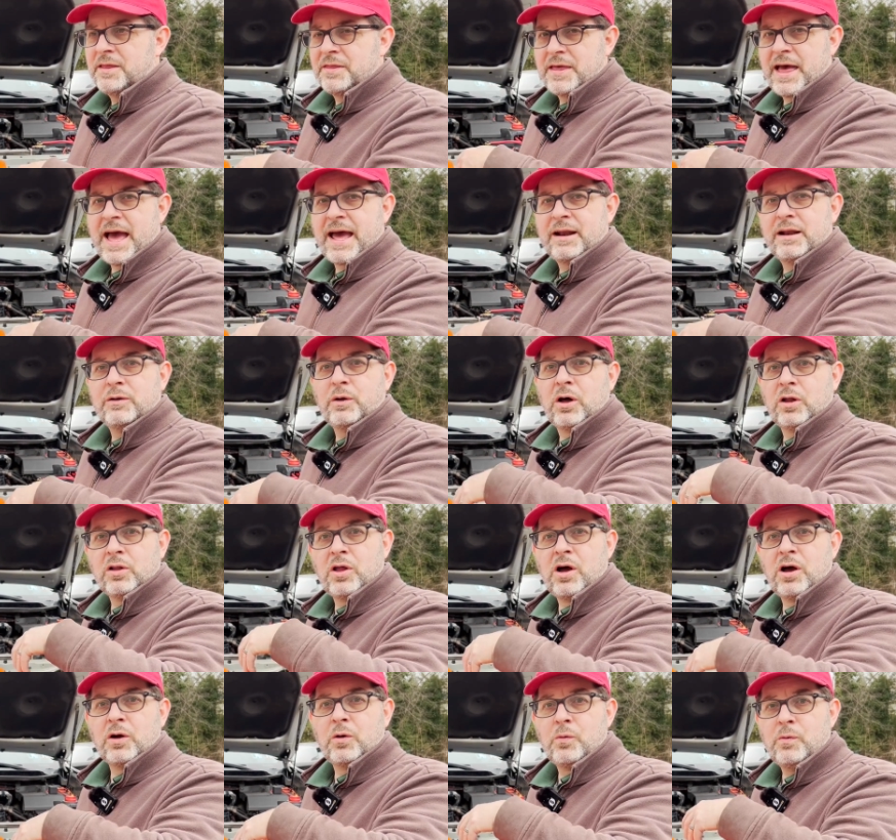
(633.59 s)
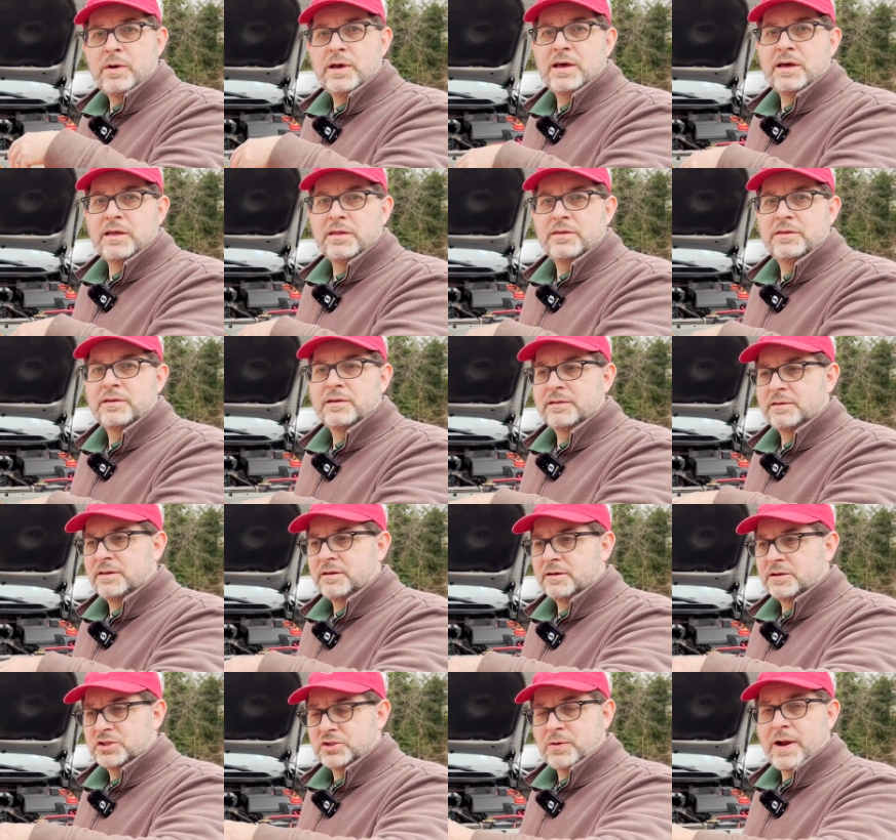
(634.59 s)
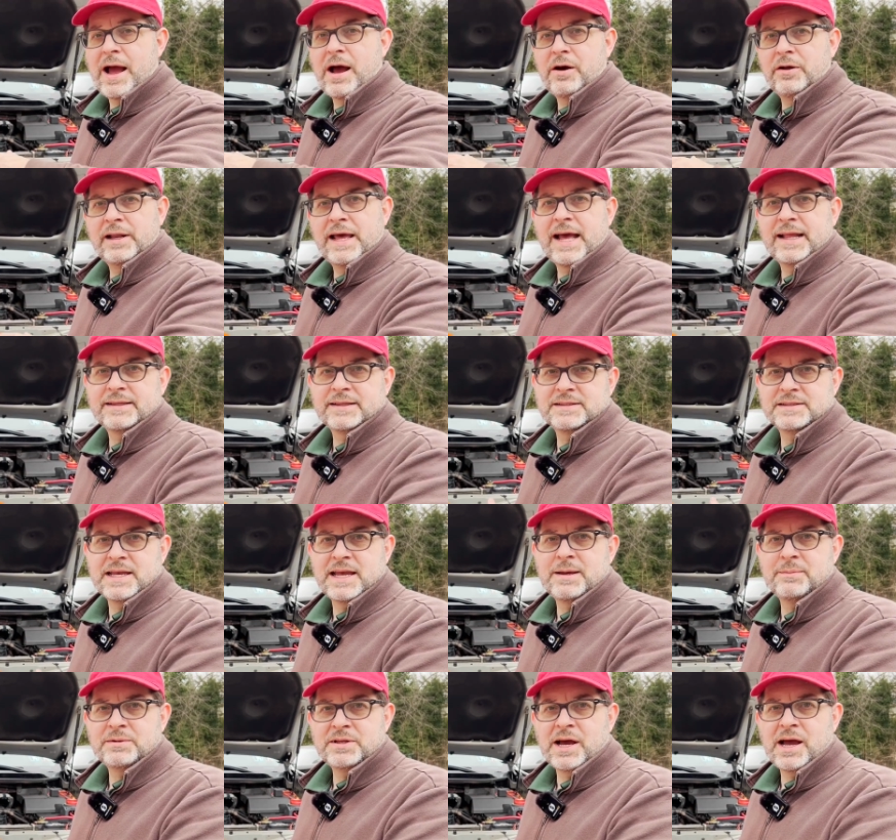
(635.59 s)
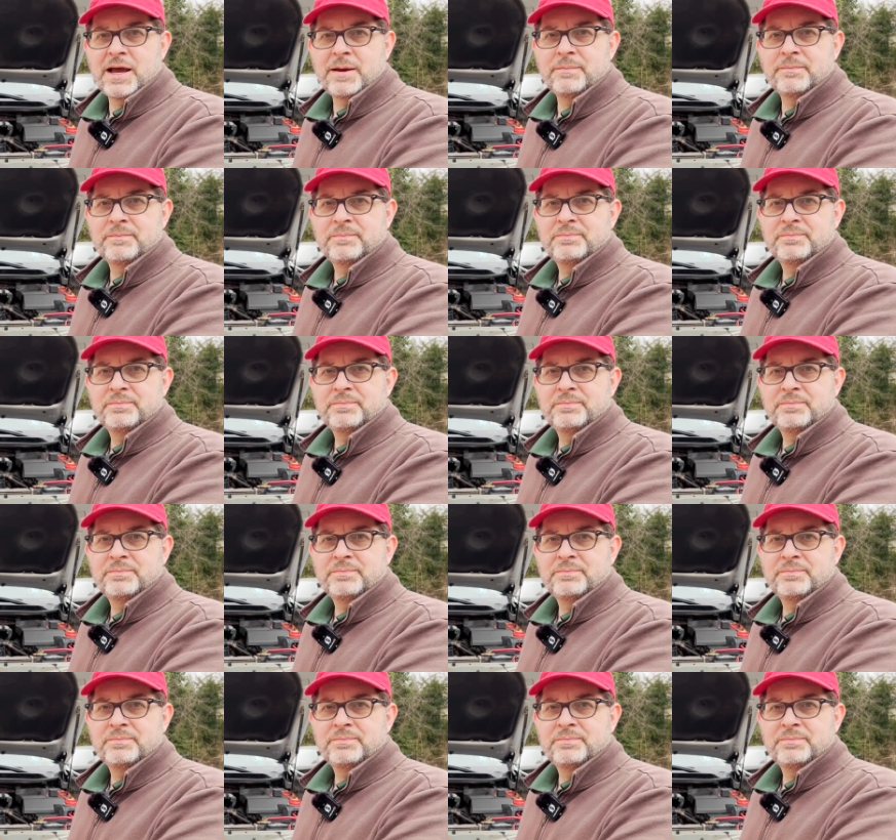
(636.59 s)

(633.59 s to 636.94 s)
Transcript: that along with the shroud at the same time.